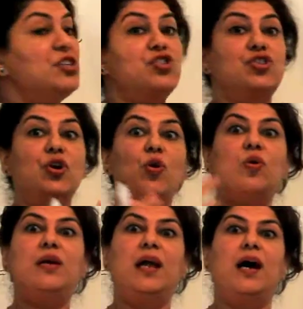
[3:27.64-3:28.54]
is so
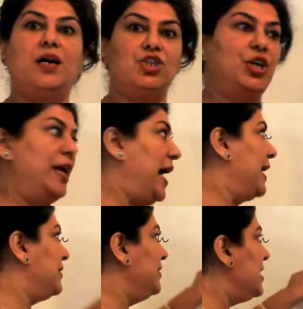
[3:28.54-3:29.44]
large
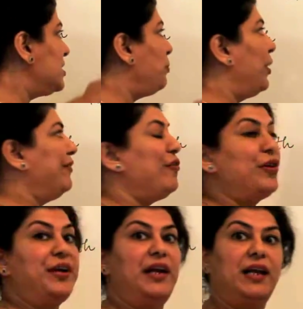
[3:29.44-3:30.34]
at this point for
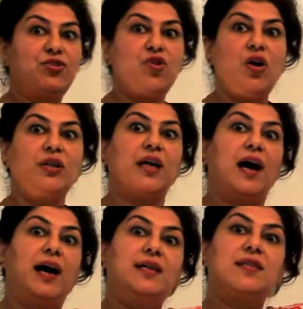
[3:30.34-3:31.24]
an electron, the
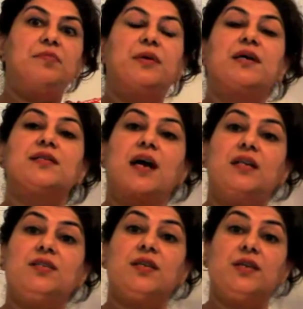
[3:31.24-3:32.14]
Heisenberg's
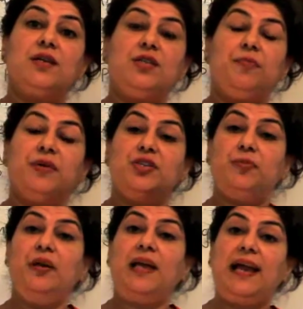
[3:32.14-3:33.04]
uncertainty
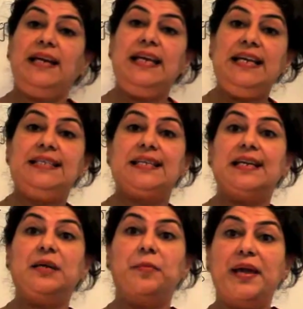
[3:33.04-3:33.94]
principle can
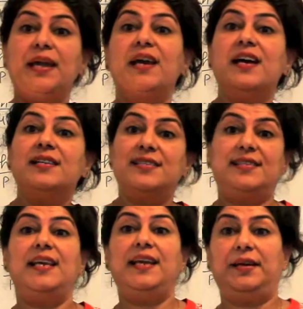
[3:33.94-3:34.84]
easily be
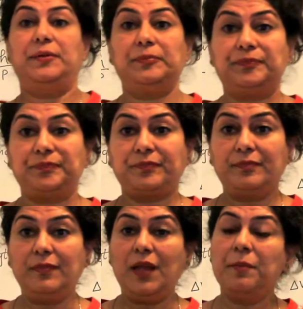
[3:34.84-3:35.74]
seen,
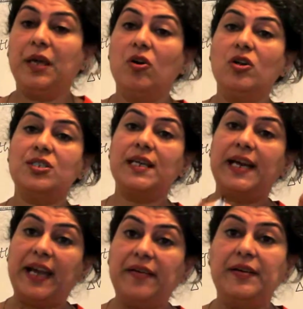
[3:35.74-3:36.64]
because
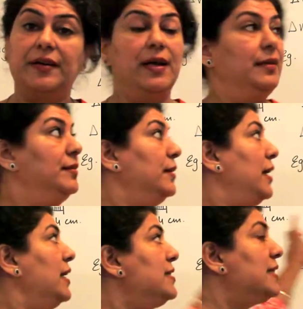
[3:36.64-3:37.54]
the error,
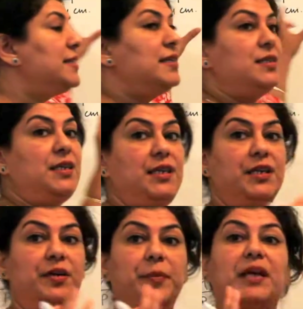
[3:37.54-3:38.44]
the uncertainty
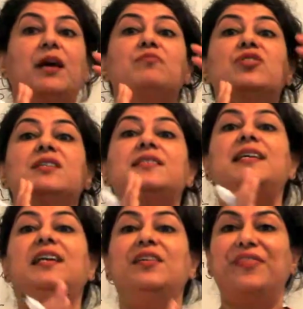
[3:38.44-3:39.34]
here becomes
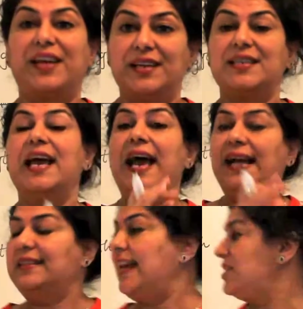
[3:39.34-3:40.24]
significant.
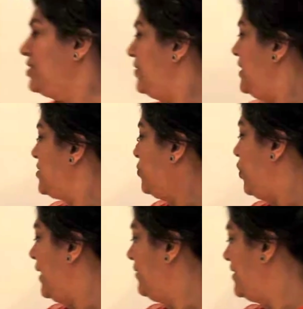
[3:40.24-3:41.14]
And that's the reason
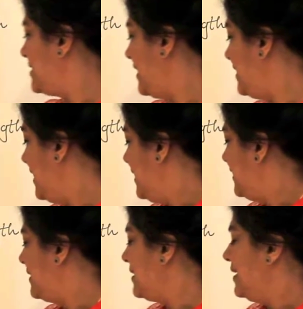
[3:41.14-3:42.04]
why we said
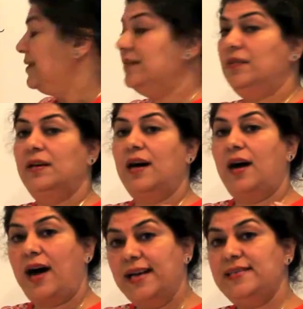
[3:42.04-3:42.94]
that the
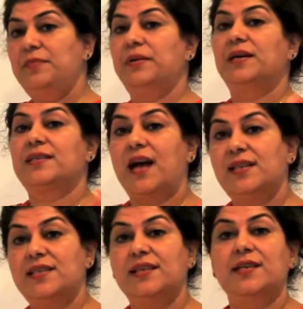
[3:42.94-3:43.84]
Heisenberg's
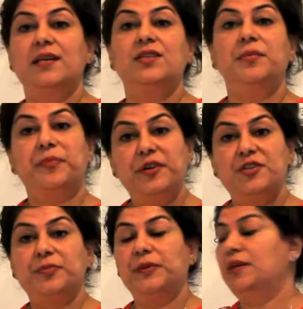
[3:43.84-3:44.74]
uncertainty
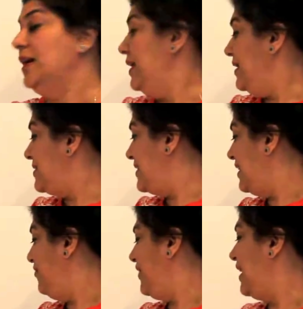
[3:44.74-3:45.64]
principle is
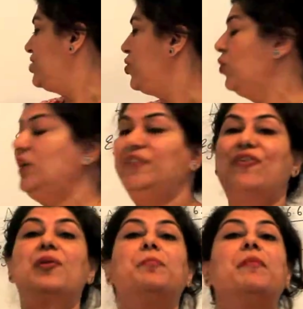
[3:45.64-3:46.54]
significant only
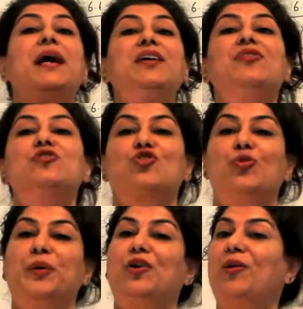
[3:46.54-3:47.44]
for
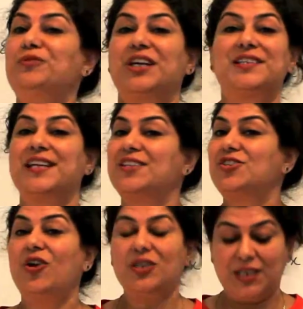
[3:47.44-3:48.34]
microscopic objects. It's
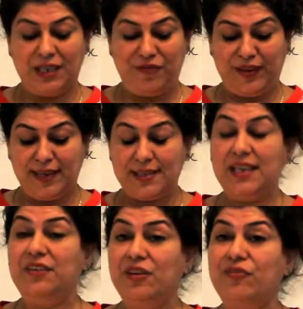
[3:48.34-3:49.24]
not significant
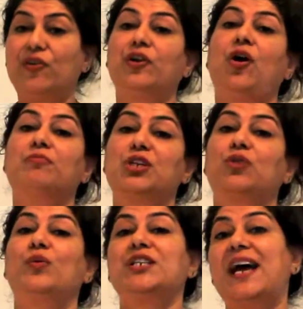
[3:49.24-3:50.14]
even for an
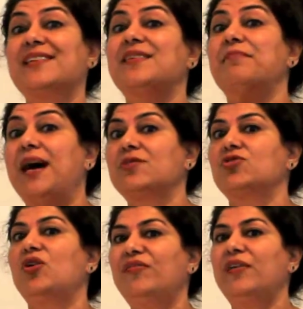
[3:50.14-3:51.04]
object which has a mass
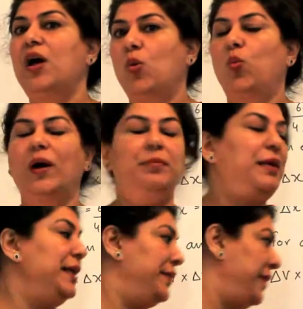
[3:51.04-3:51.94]
of 1
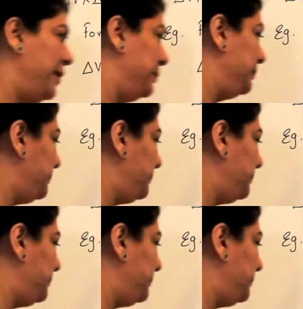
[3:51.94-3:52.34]
milligram.